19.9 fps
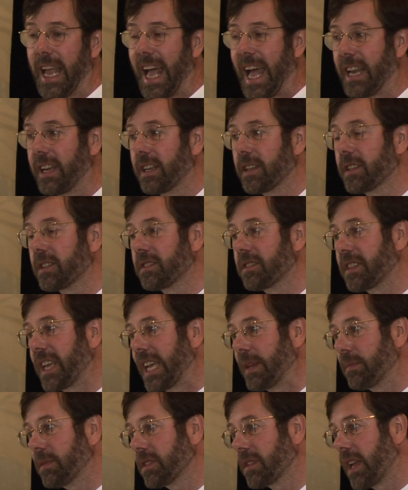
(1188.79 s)
And at the
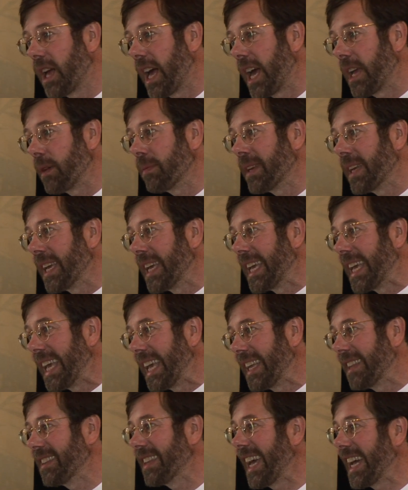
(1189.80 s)
same time,
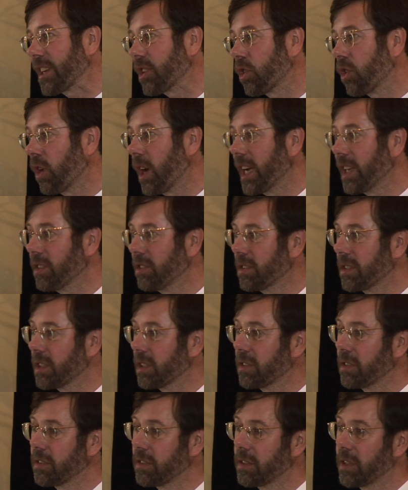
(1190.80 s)
in that
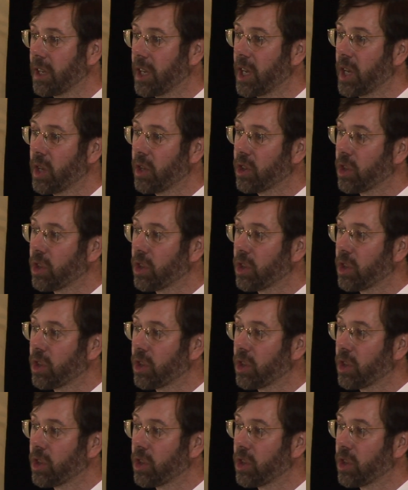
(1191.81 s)
crisis,